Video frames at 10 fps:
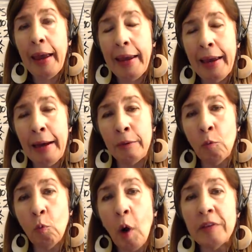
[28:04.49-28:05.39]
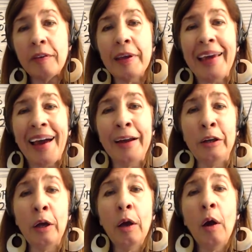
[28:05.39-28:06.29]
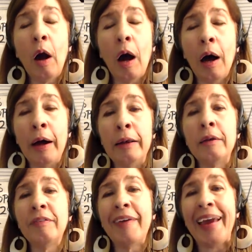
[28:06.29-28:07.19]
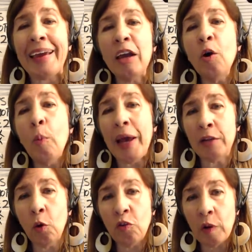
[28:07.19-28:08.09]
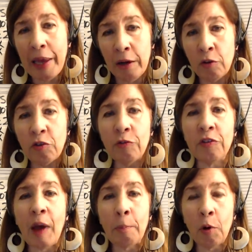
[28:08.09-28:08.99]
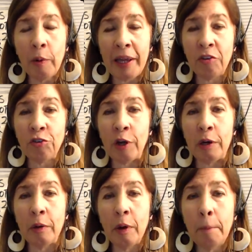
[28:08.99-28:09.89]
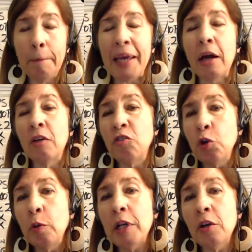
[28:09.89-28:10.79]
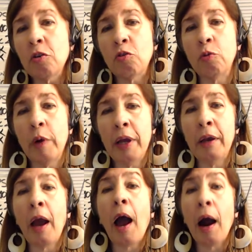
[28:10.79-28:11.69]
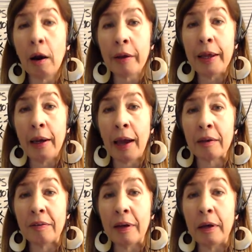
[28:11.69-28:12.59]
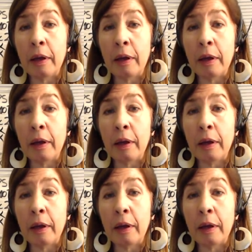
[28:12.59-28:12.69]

And once again, uh, taking away those layers of separation, because you and your twin are connected.